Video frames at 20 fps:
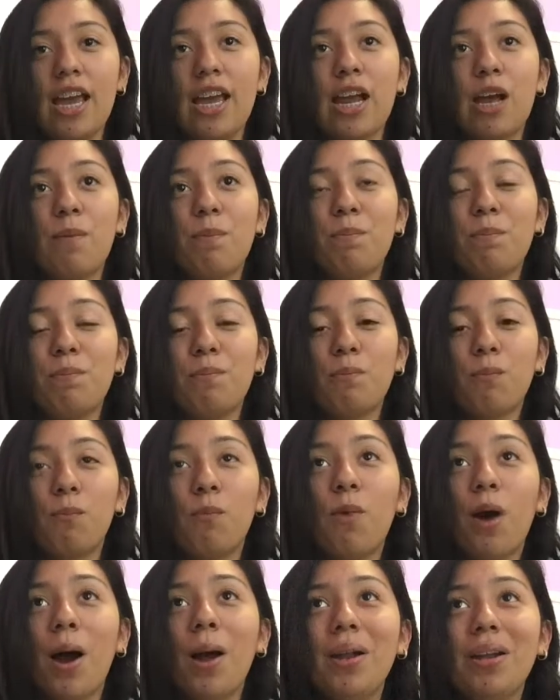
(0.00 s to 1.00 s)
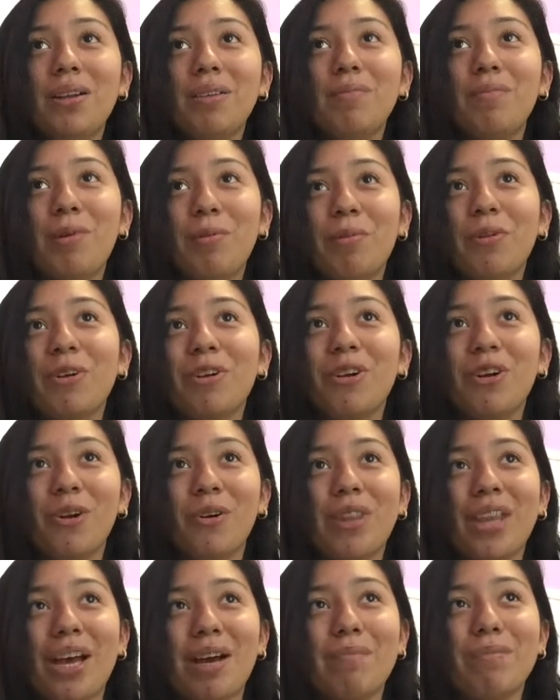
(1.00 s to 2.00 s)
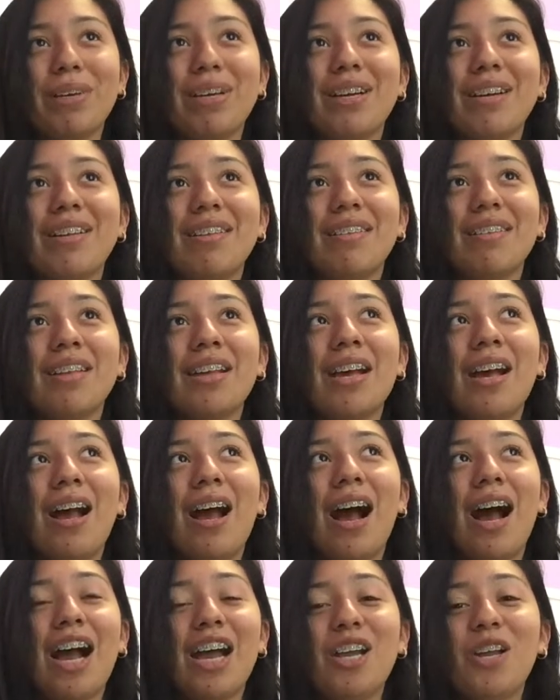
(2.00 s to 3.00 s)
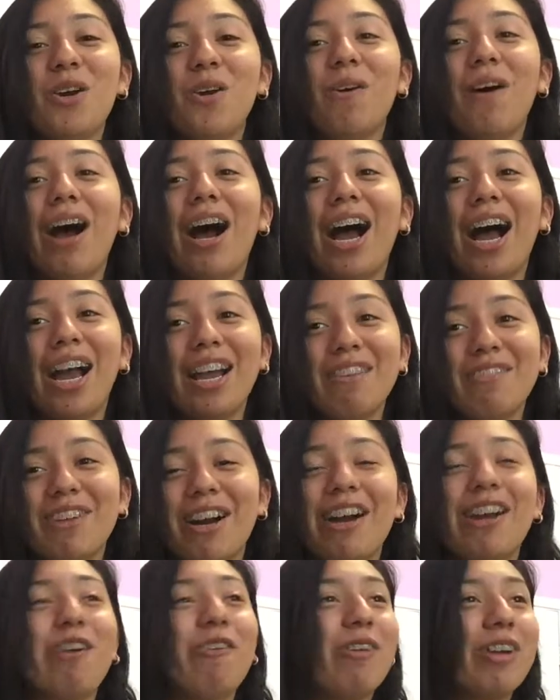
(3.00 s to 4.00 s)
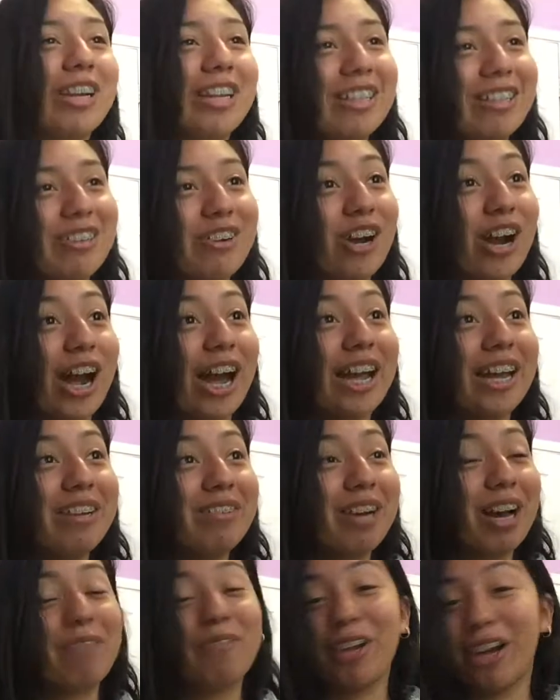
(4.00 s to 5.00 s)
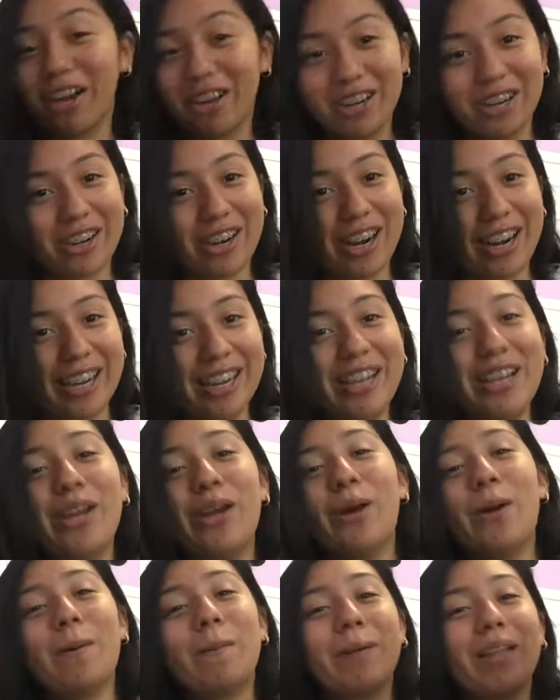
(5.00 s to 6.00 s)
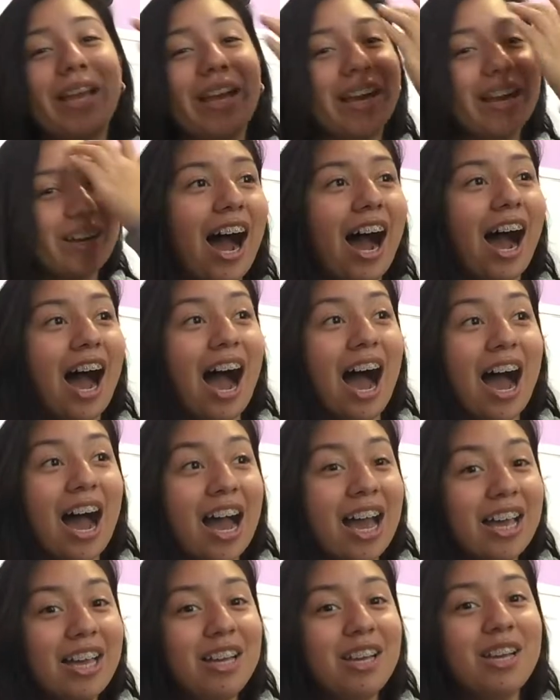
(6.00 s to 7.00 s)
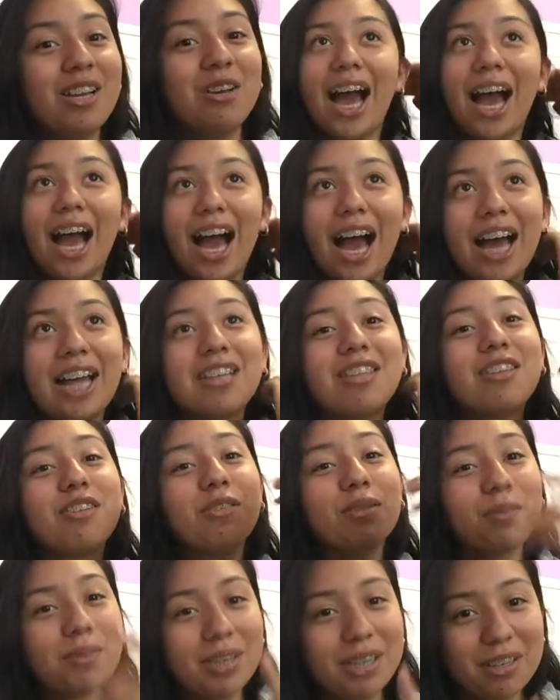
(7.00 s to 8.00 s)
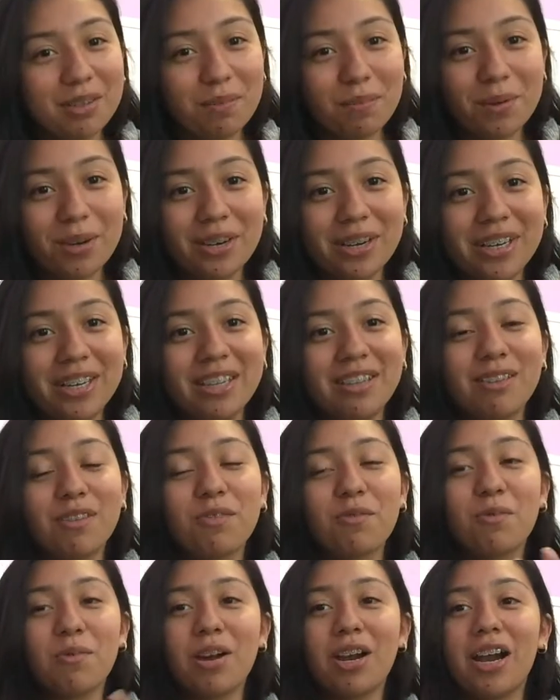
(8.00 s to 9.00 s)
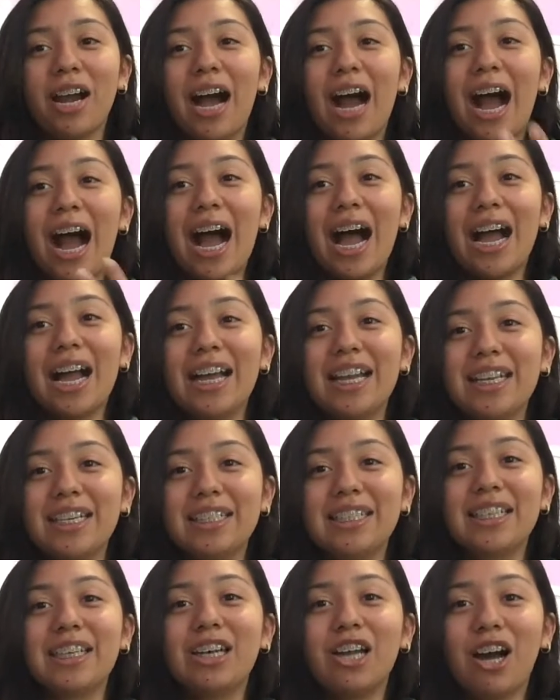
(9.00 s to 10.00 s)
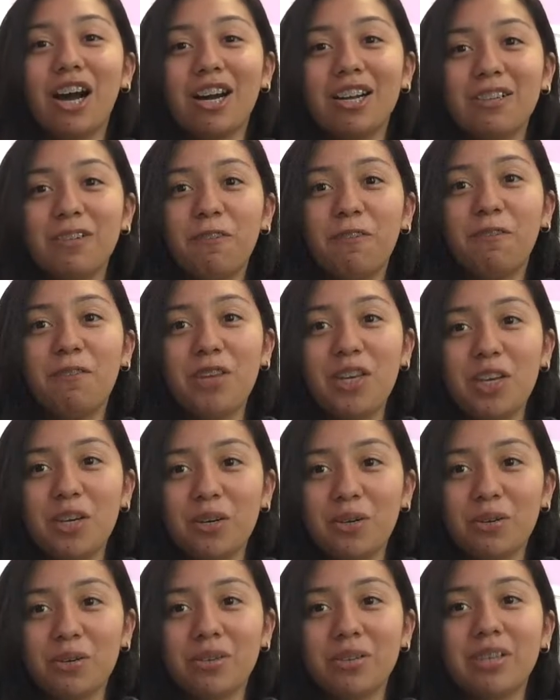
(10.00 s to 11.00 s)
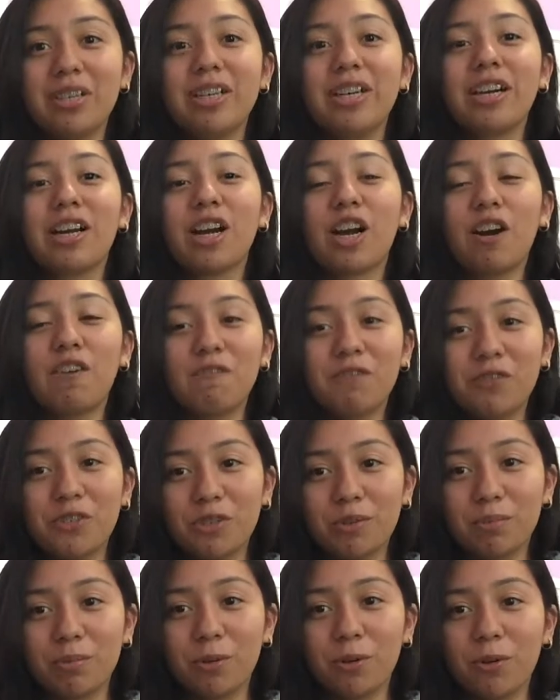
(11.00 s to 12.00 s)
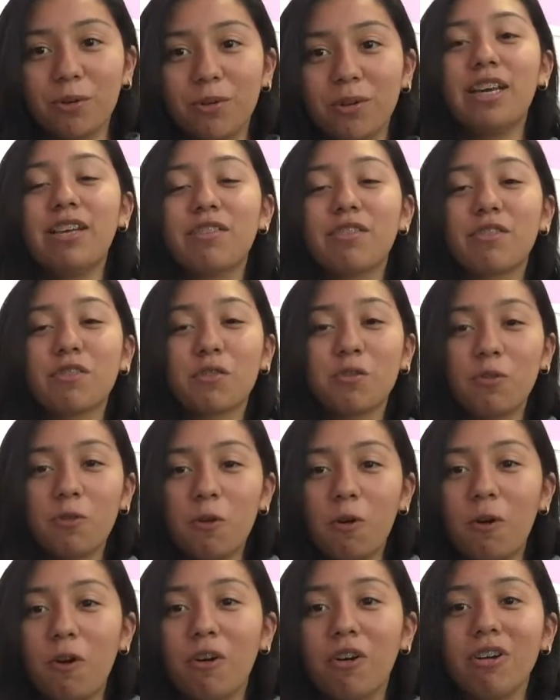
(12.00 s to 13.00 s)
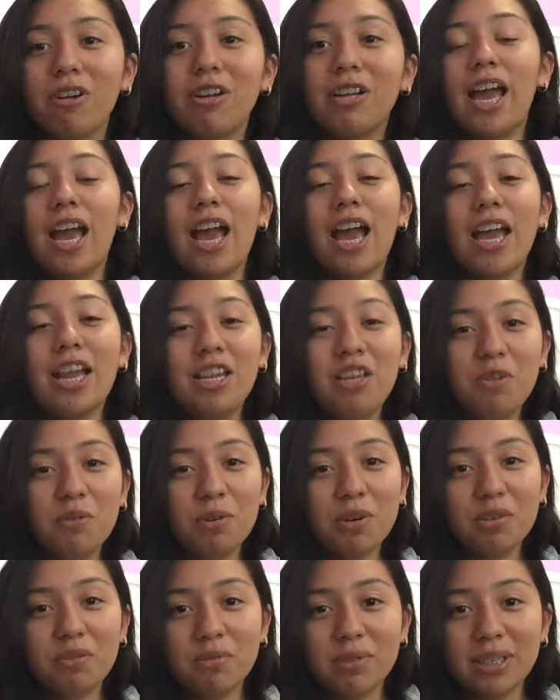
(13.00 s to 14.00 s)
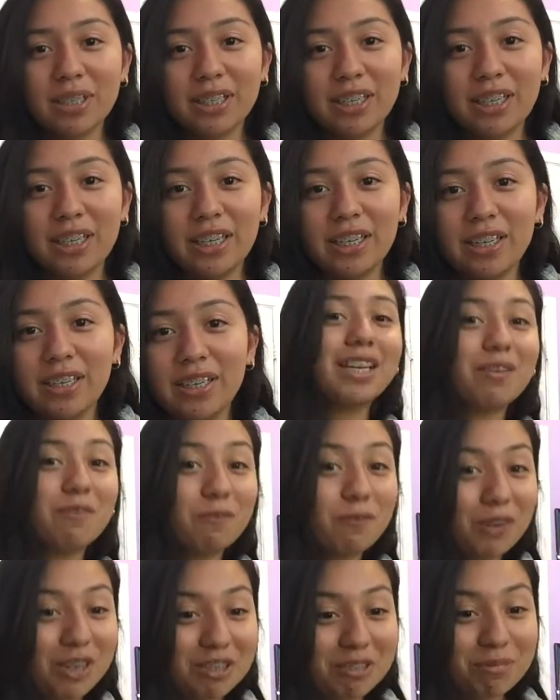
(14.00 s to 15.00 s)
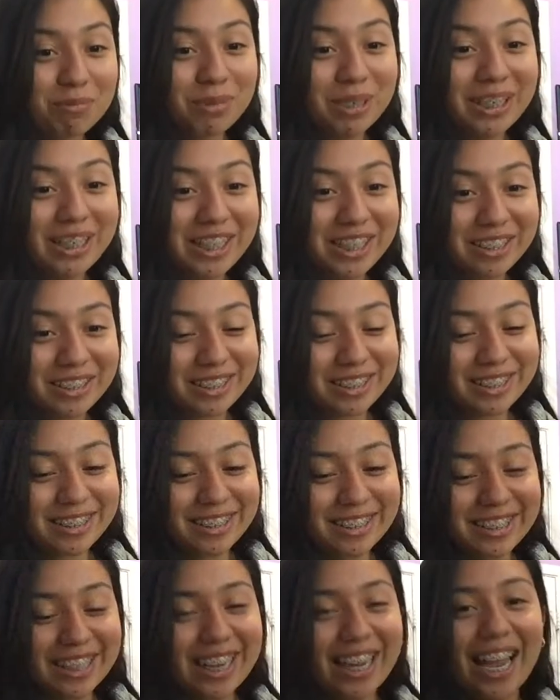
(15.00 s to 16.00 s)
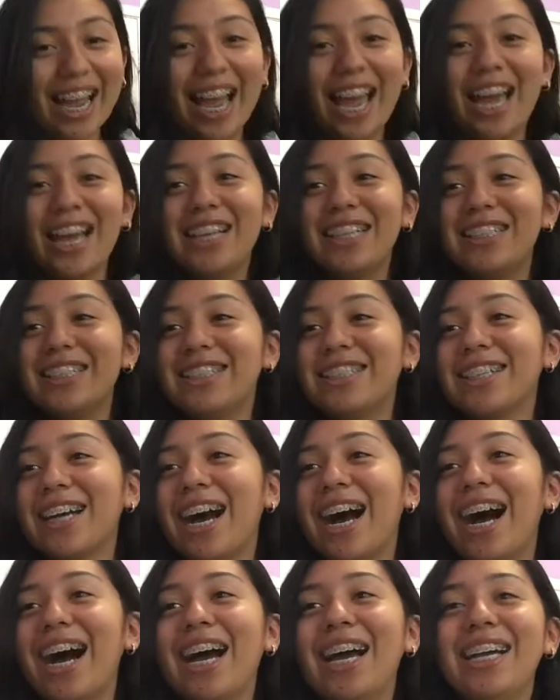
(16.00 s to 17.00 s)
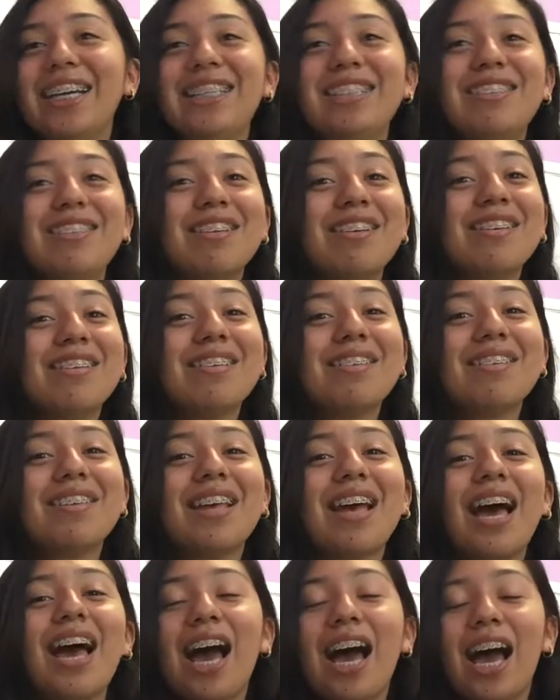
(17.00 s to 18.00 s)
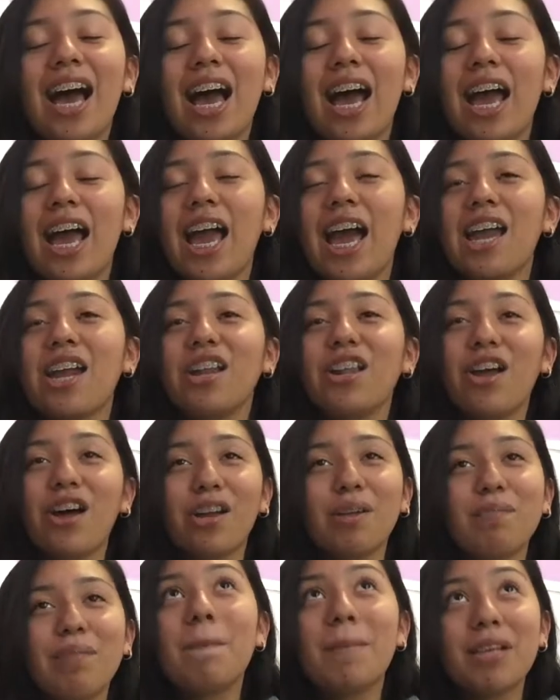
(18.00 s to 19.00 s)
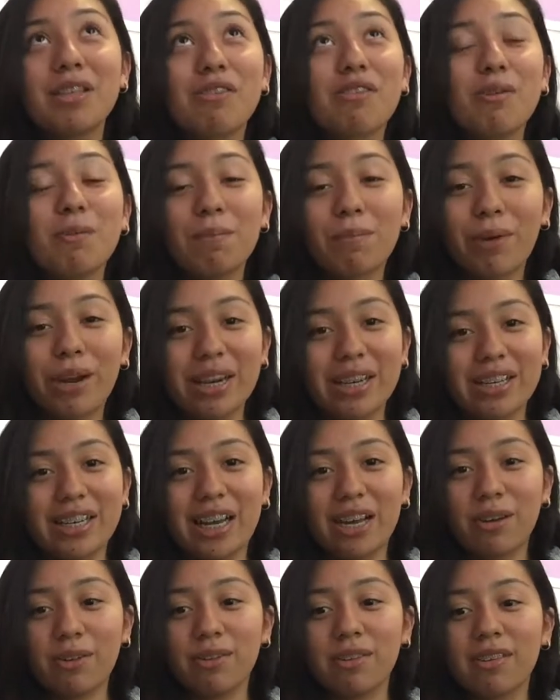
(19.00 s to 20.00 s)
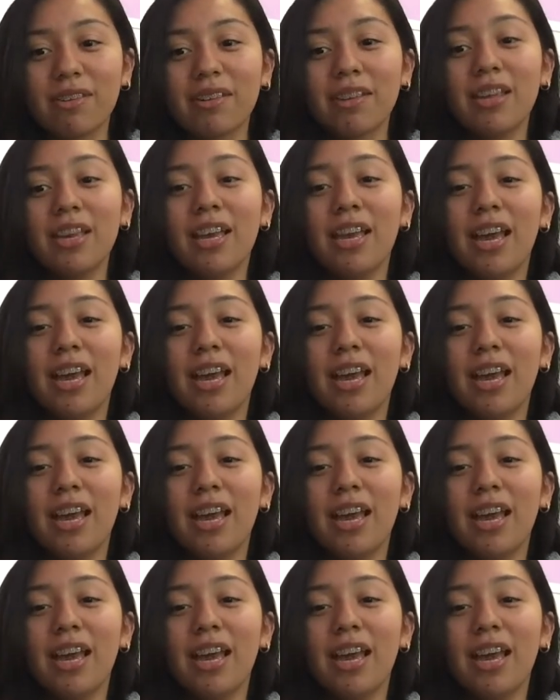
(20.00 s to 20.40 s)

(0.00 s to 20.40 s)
And I want people to know that because I know I, I don't want to cry. I'm not going to cry. But like I had this one experience where I did not feel comfortable in school anywhere really freshman year and I just I had a lot of mental breakdowns